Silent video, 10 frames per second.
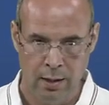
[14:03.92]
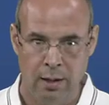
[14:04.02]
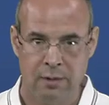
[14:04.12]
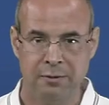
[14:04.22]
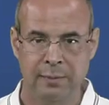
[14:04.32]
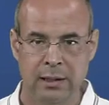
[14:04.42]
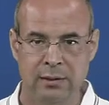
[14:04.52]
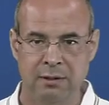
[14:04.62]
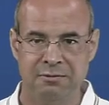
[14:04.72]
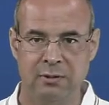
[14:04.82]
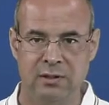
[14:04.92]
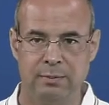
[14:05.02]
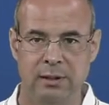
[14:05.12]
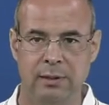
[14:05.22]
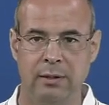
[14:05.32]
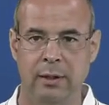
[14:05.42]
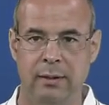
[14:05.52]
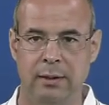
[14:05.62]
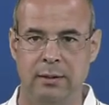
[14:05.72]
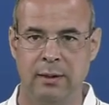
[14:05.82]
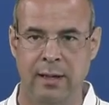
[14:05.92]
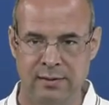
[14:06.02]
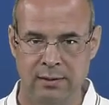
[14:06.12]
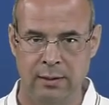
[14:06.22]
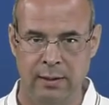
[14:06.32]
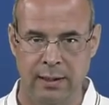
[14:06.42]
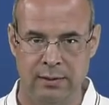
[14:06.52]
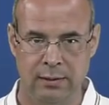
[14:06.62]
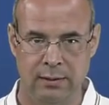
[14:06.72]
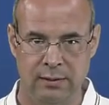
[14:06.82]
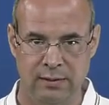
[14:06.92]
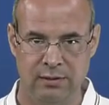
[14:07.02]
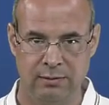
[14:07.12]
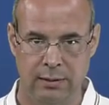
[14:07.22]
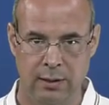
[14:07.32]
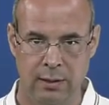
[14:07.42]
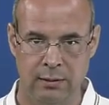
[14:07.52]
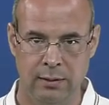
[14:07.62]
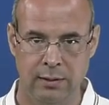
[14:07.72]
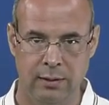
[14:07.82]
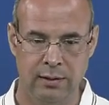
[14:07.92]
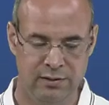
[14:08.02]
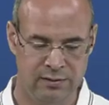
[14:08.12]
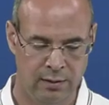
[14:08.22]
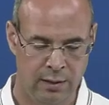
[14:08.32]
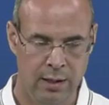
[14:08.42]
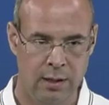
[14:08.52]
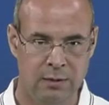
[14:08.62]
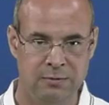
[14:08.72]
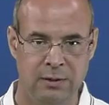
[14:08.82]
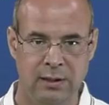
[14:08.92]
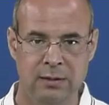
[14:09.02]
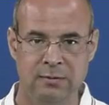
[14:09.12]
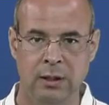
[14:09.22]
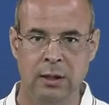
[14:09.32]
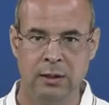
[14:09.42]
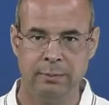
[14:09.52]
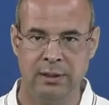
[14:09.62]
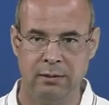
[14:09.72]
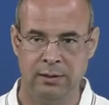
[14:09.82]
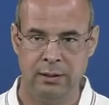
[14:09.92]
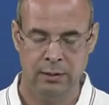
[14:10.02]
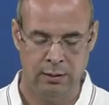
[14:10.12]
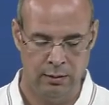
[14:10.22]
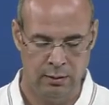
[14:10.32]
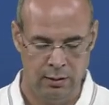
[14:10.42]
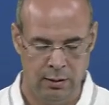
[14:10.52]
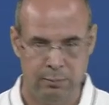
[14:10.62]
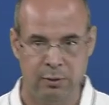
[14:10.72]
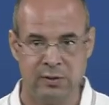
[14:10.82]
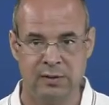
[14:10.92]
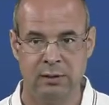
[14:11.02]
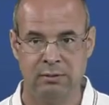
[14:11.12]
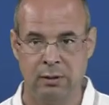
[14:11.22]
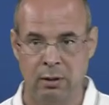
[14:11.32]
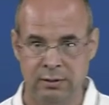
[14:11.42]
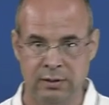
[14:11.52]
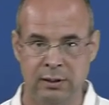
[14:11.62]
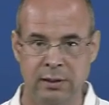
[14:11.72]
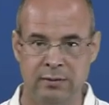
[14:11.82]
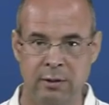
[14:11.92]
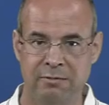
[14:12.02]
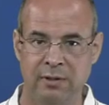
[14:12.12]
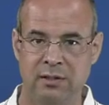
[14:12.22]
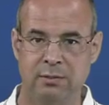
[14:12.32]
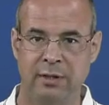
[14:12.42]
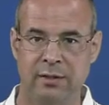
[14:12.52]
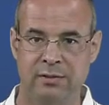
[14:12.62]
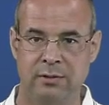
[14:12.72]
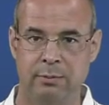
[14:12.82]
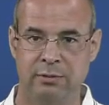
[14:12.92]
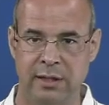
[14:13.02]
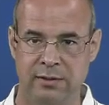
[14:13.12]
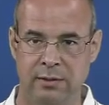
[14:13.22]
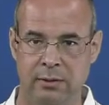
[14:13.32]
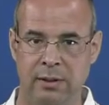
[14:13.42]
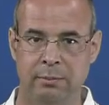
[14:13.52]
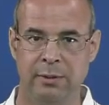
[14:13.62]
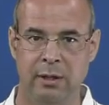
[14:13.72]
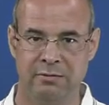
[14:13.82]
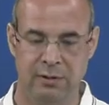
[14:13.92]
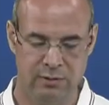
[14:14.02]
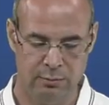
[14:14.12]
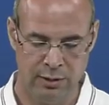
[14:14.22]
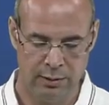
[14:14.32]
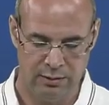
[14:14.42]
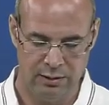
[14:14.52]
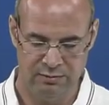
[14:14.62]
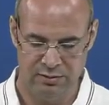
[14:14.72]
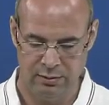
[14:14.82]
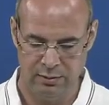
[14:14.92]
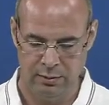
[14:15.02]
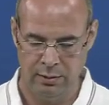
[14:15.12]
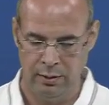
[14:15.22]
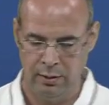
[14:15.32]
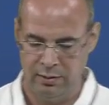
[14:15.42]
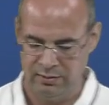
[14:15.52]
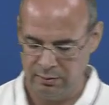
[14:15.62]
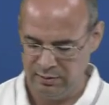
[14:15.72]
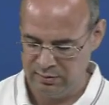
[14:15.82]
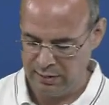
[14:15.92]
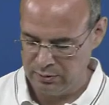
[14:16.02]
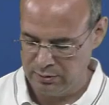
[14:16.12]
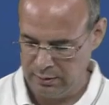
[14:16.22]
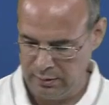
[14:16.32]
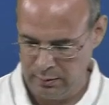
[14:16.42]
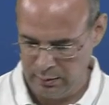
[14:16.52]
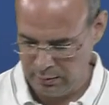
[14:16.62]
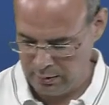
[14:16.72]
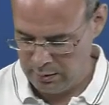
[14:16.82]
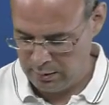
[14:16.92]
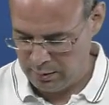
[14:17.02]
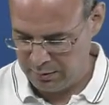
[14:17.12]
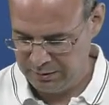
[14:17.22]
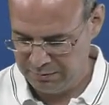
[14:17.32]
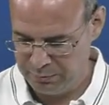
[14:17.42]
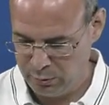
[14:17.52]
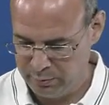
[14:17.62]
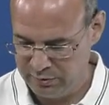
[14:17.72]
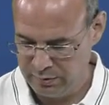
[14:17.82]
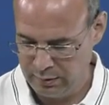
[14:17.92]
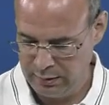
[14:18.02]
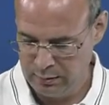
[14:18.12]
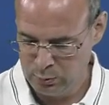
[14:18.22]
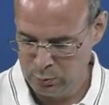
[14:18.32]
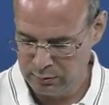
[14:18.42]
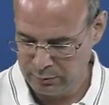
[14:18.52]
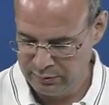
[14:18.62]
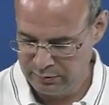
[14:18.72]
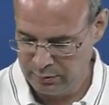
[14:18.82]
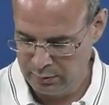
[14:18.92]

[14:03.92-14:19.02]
The main difference between early and classical Latin in this regard is that in the early period, posteriority is often expressed to present or imperfect subjunctives. So essentially, the forms in urus